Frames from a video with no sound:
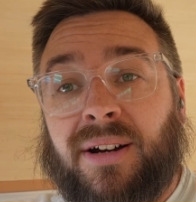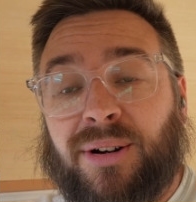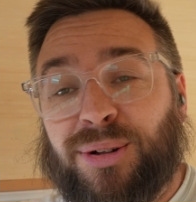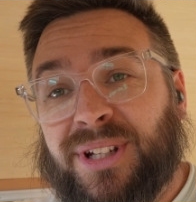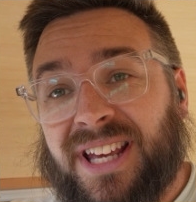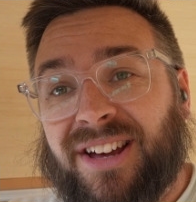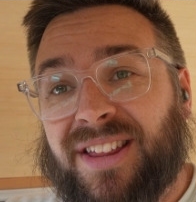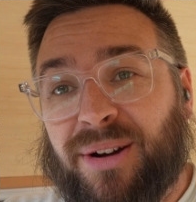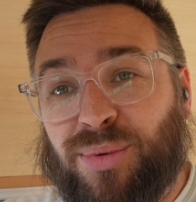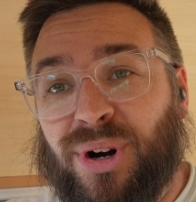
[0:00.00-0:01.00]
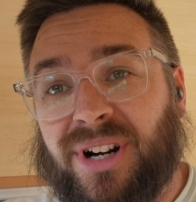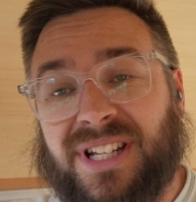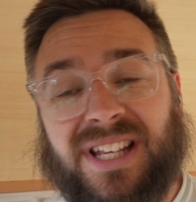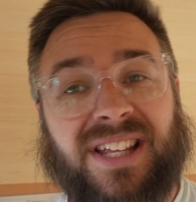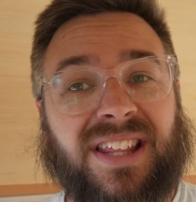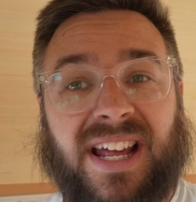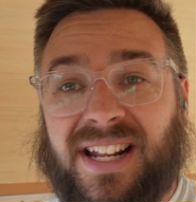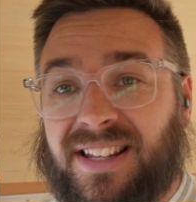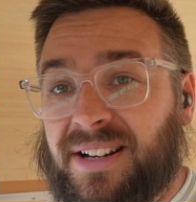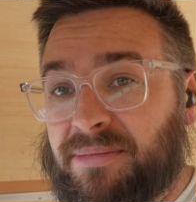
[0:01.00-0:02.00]
Holy cow, that worked. That
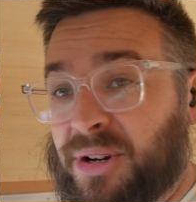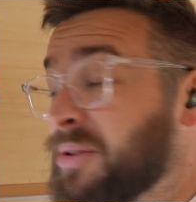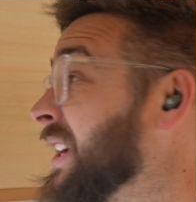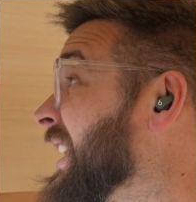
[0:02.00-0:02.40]
ended up going